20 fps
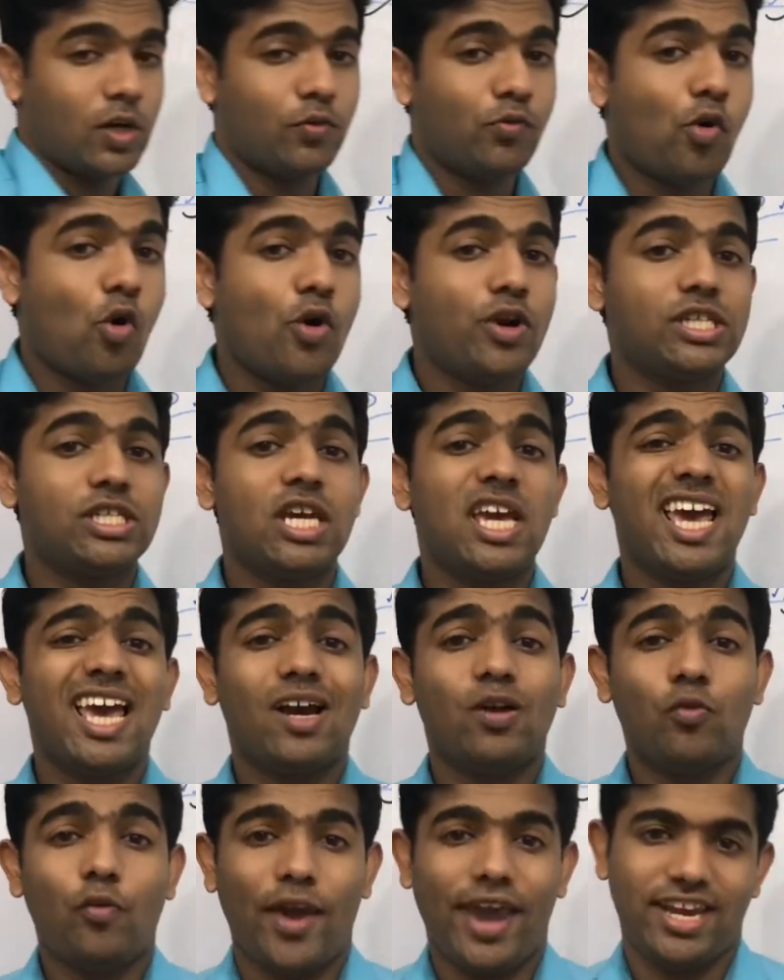force
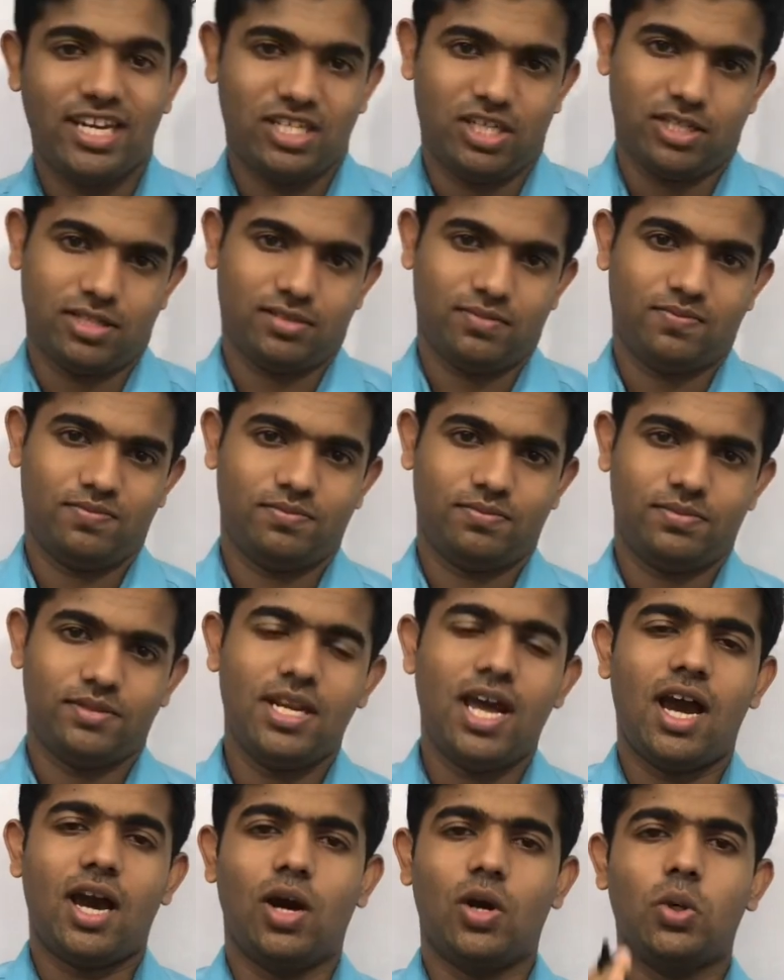vector.
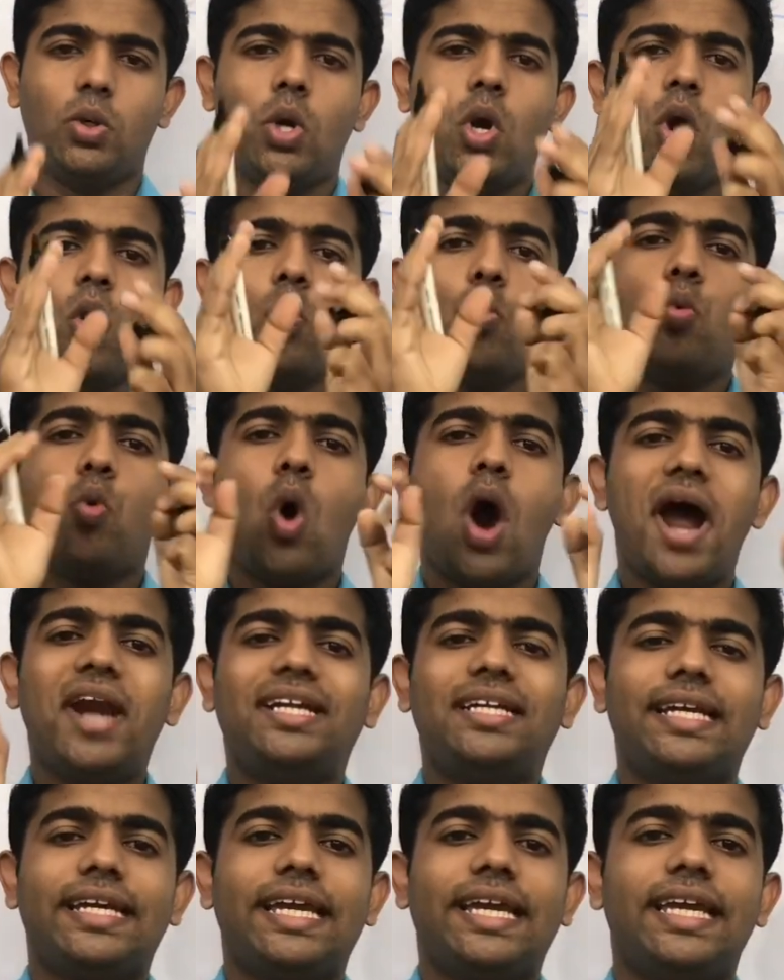Now,
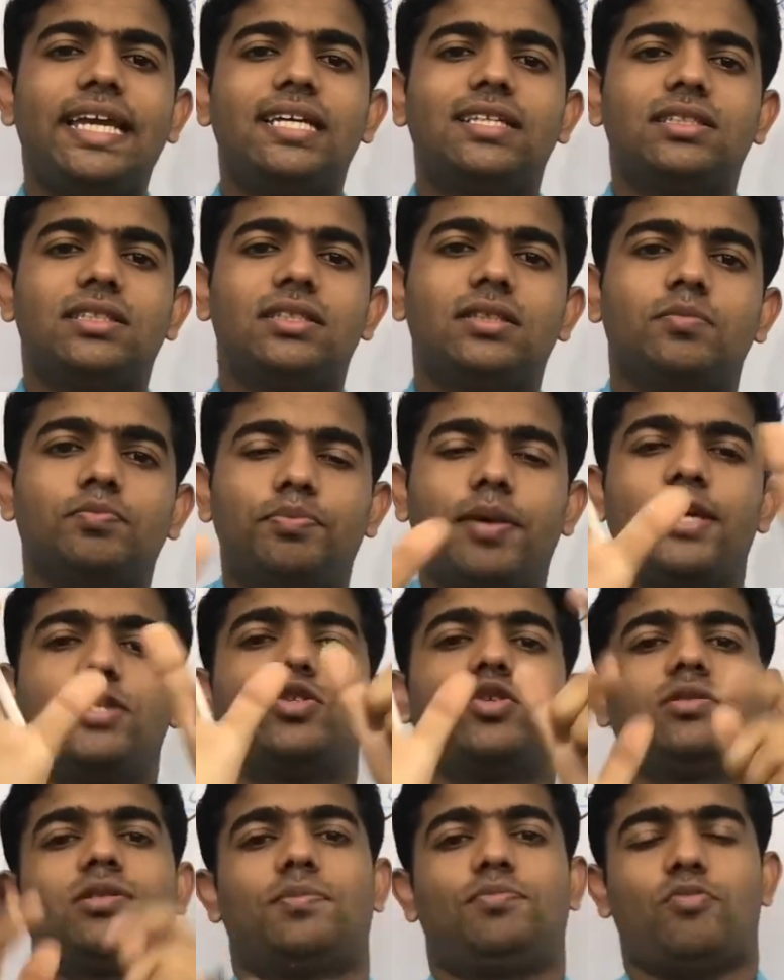what is base
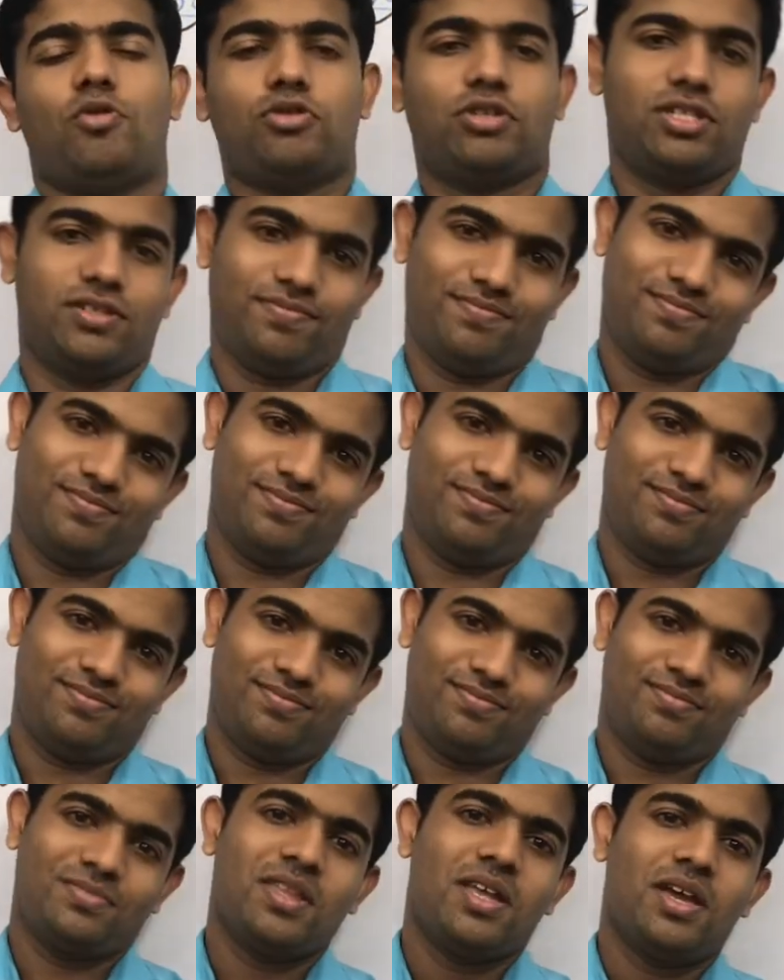of support?
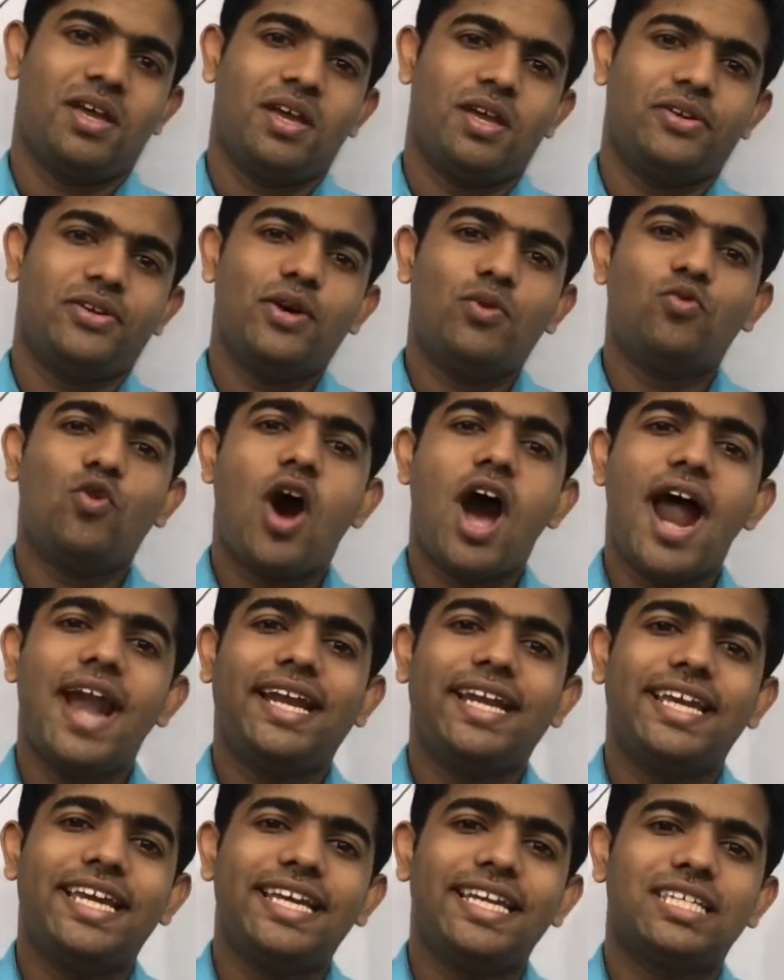Now,
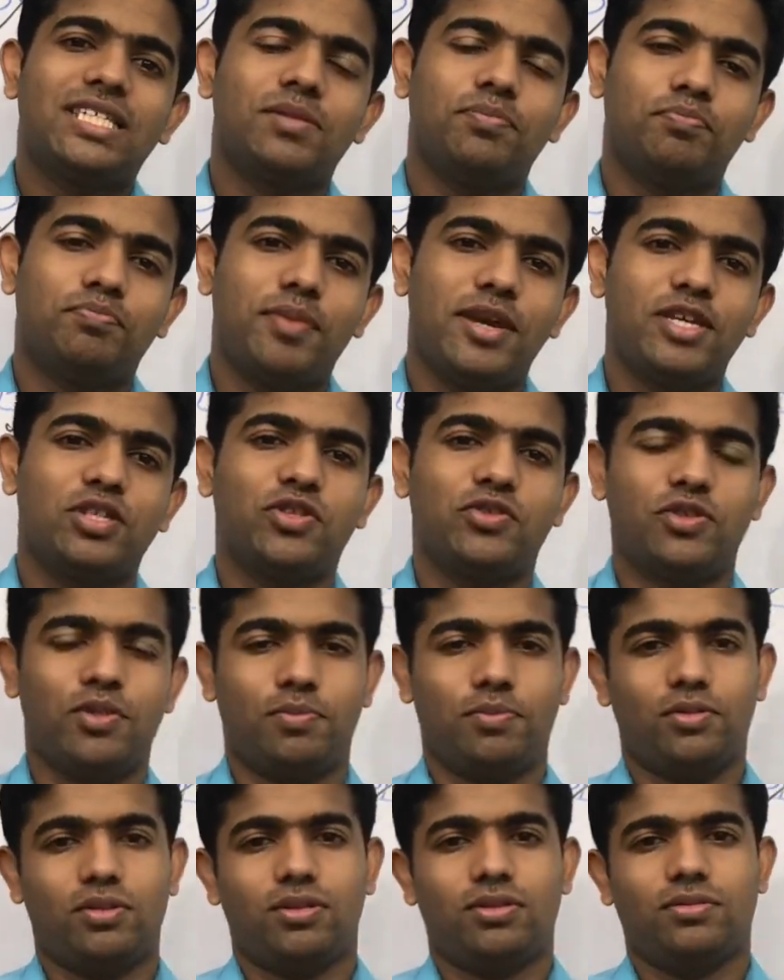what is base of
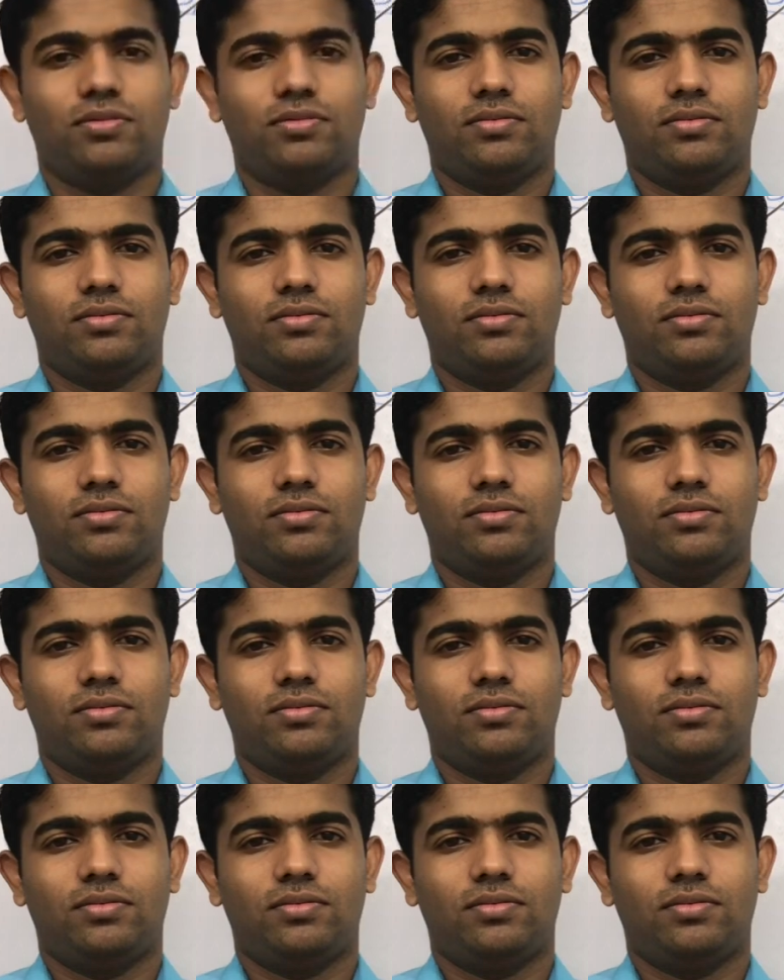support?